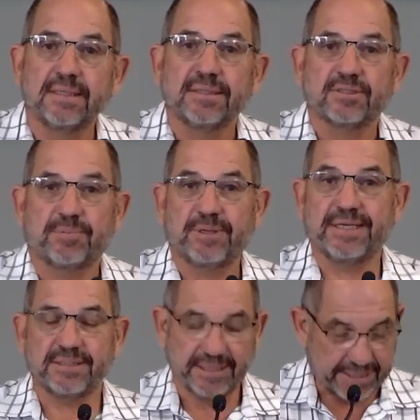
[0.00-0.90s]
So
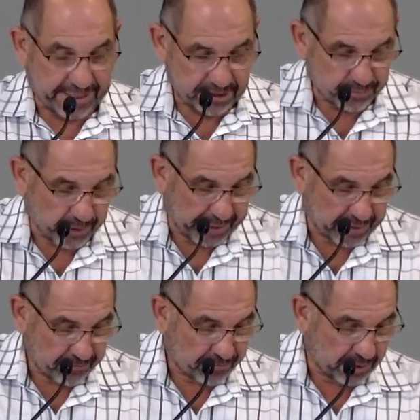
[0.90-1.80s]
please engage brain
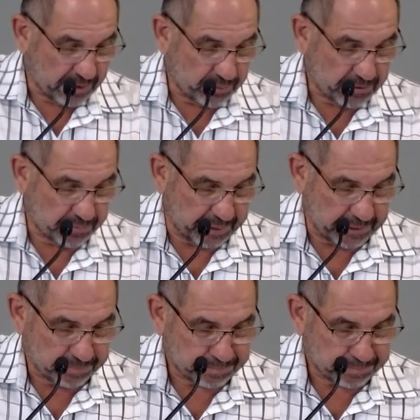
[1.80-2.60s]
and follow with me.